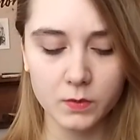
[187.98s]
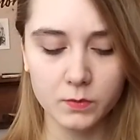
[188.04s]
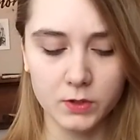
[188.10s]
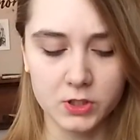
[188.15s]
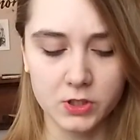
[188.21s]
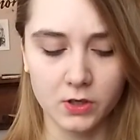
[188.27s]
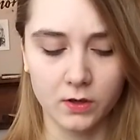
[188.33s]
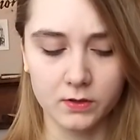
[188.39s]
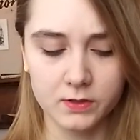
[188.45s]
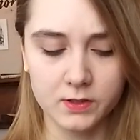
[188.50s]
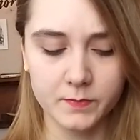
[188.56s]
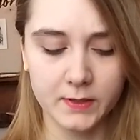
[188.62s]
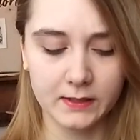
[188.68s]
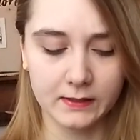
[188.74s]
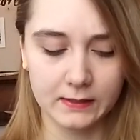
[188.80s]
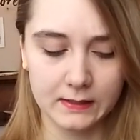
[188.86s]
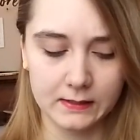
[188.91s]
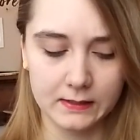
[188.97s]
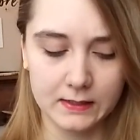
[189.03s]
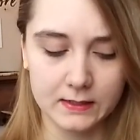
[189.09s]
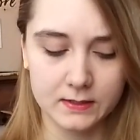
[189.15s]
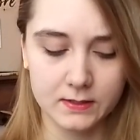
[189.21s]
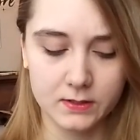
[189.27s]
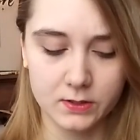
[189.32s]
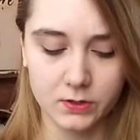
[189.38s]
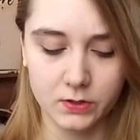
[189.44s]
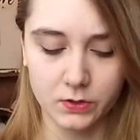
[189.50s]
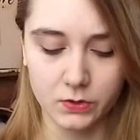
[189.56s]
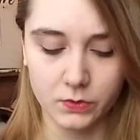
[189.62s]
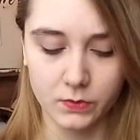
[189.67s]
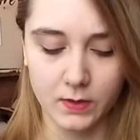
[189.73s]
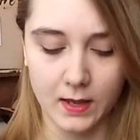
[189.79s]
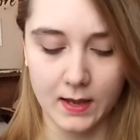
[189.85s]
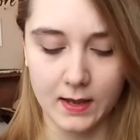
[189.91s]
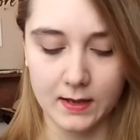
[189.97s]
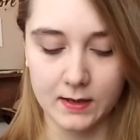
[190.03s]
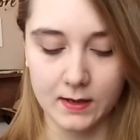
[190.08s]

which ultimately leads to